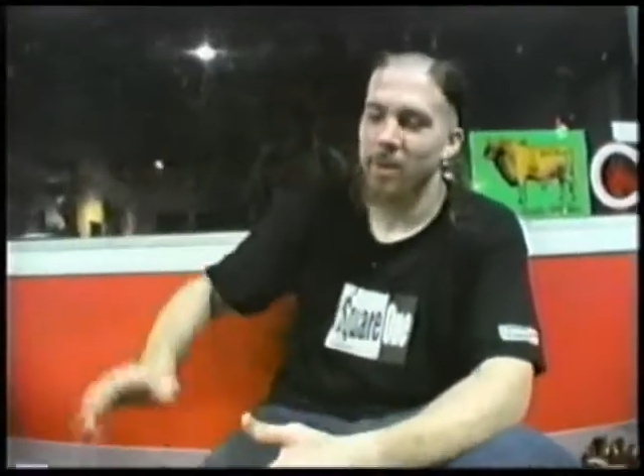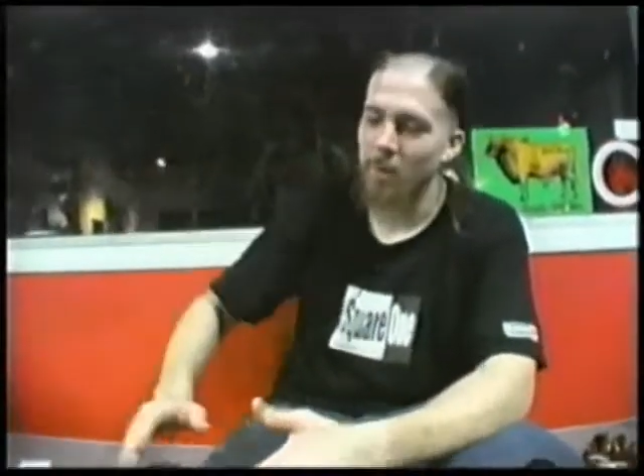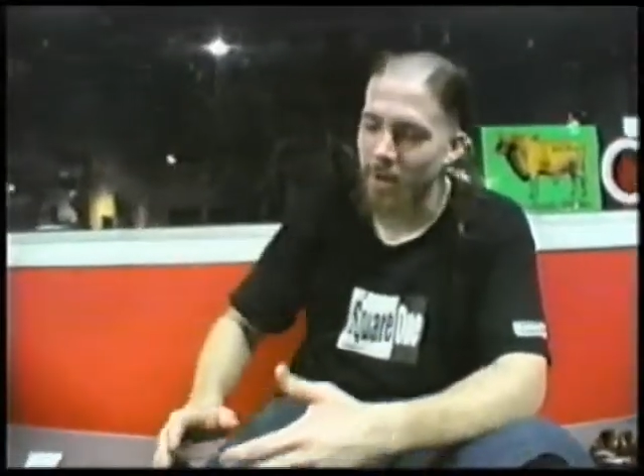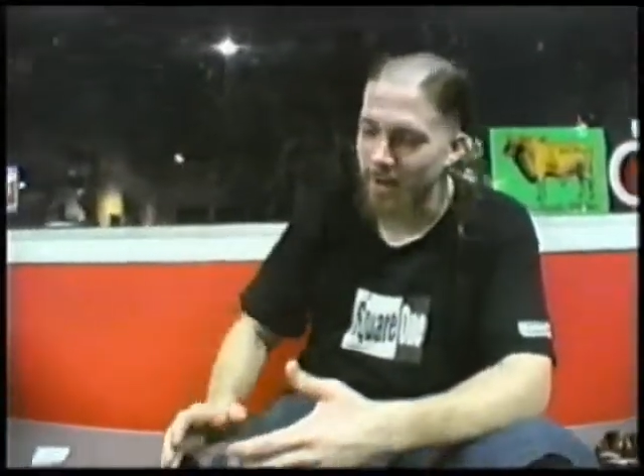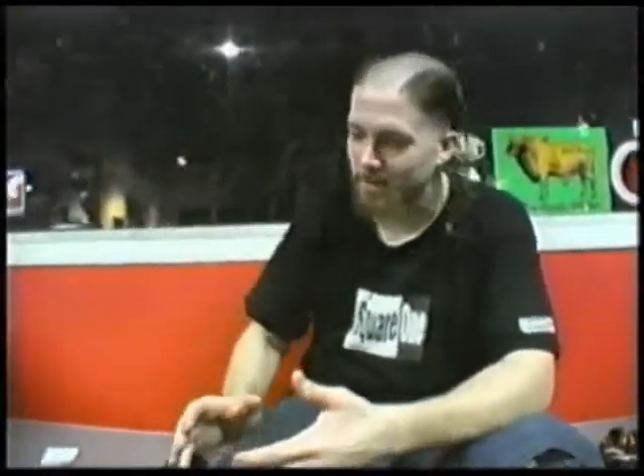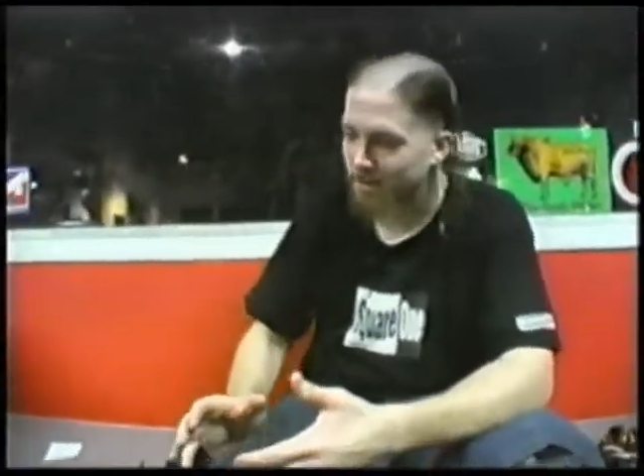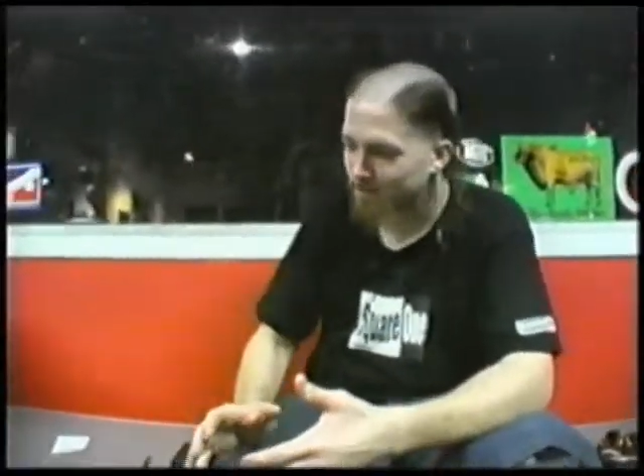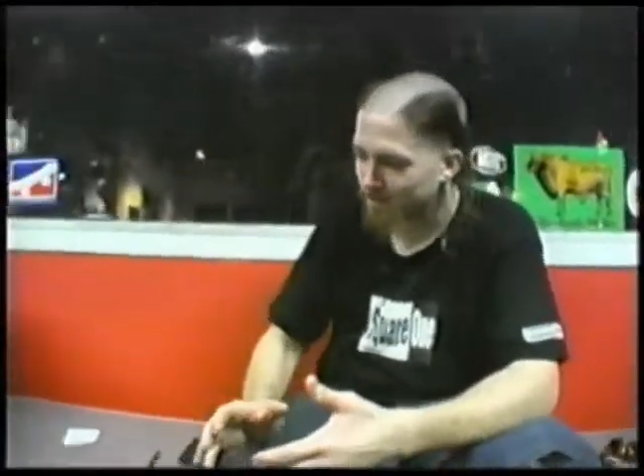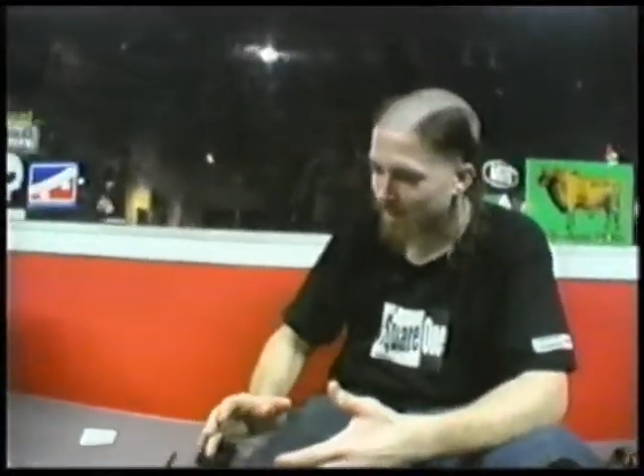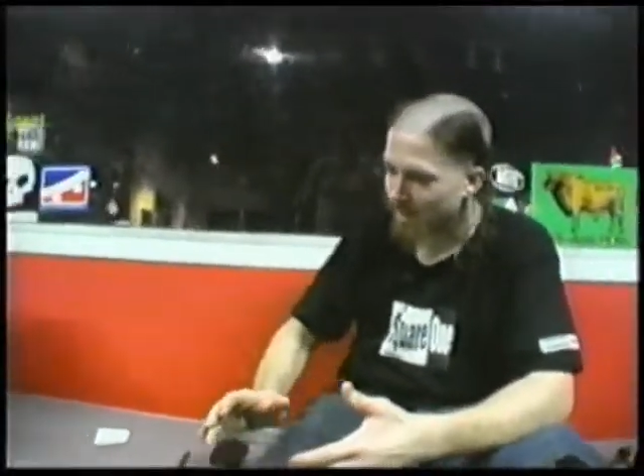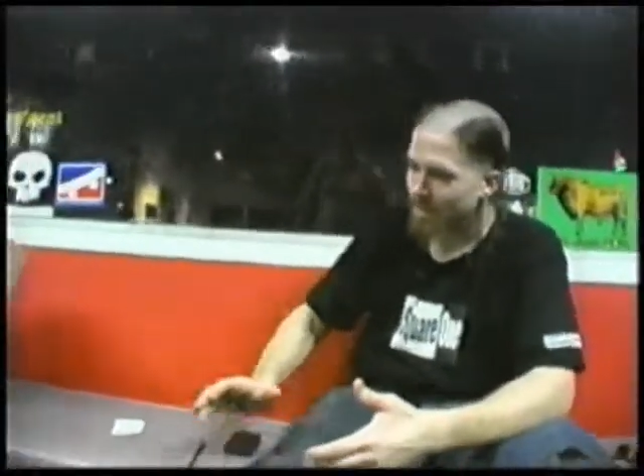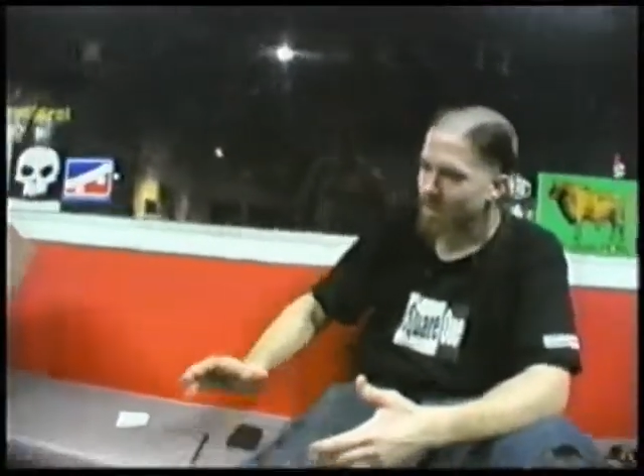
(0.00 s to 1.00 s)
You wanna
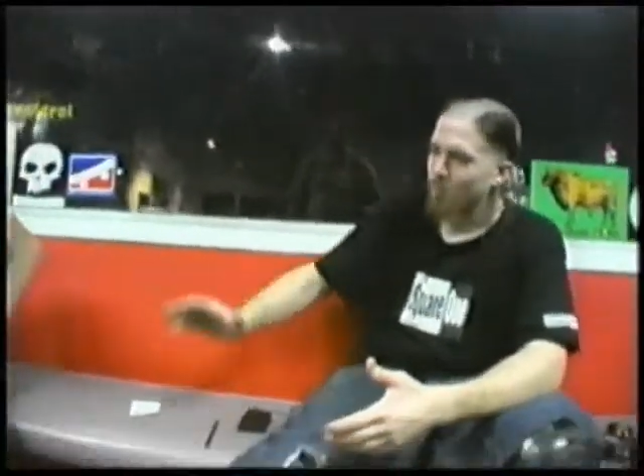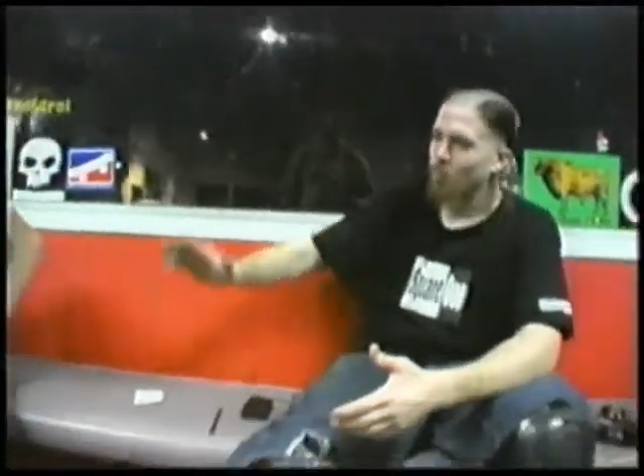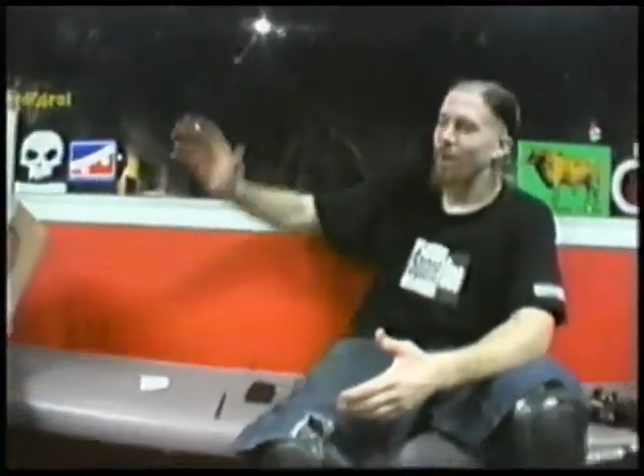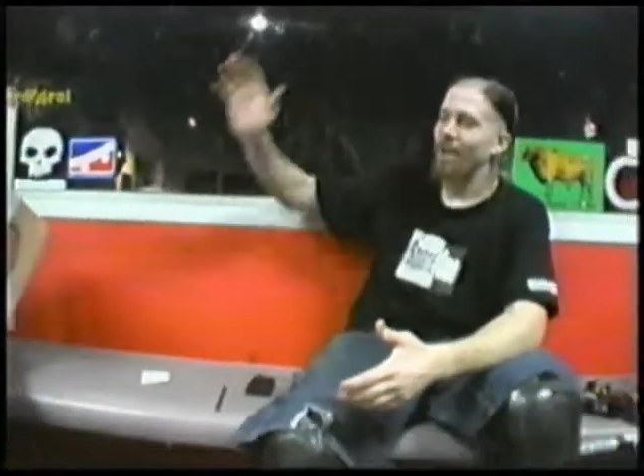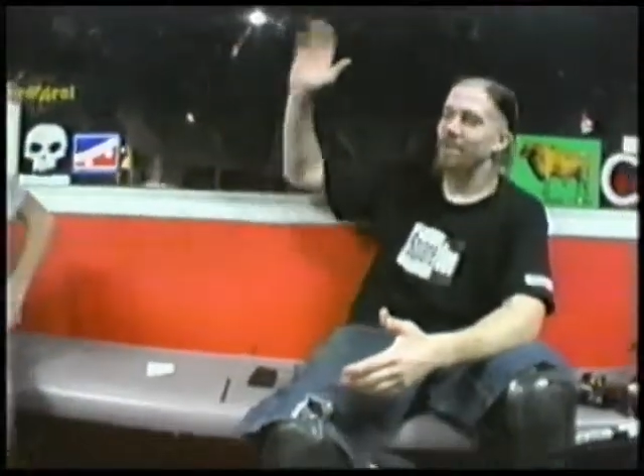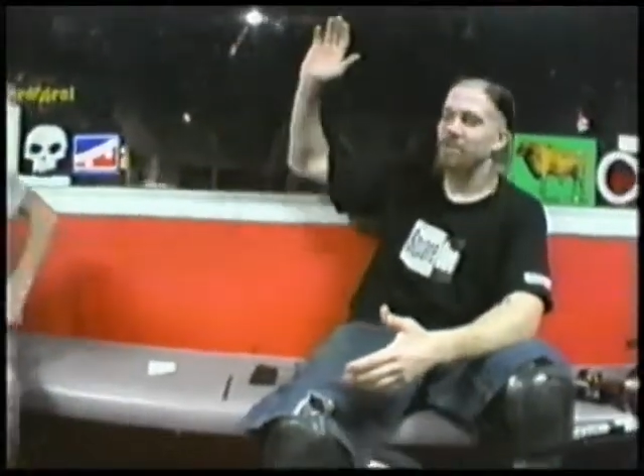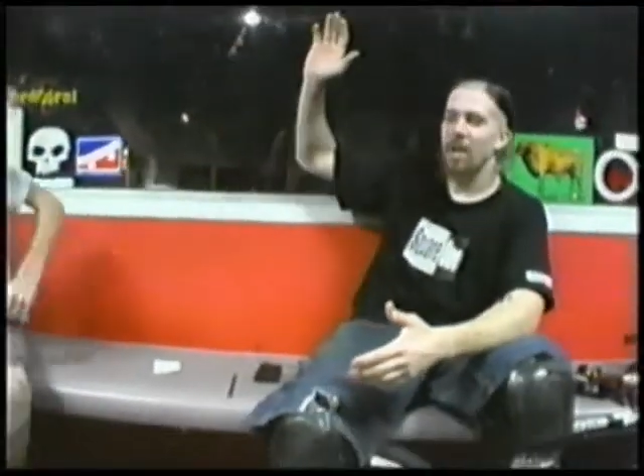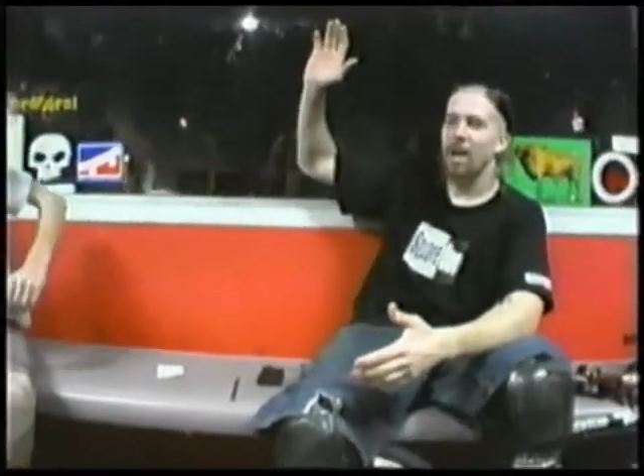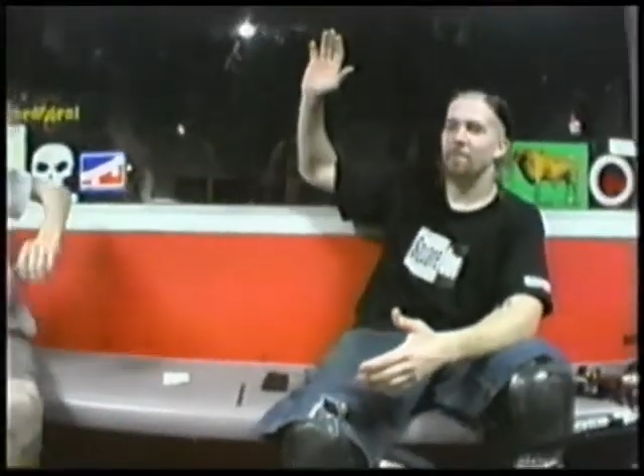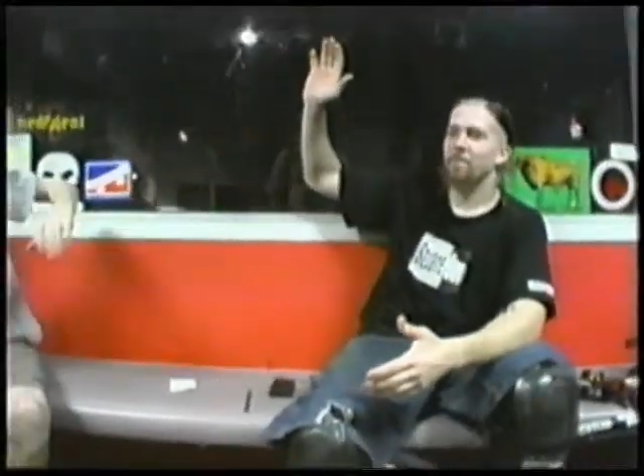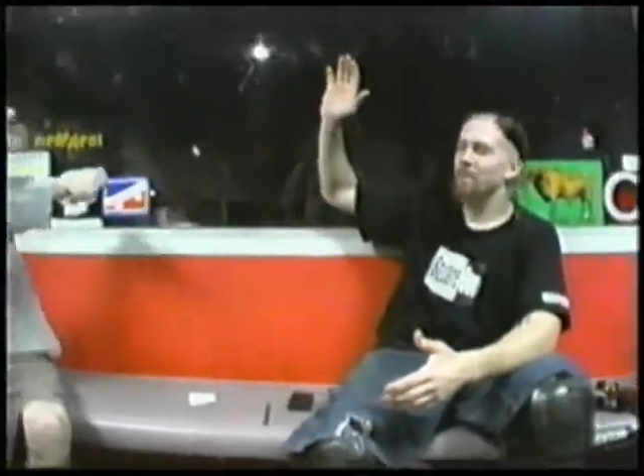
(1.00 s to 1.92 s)
raise up,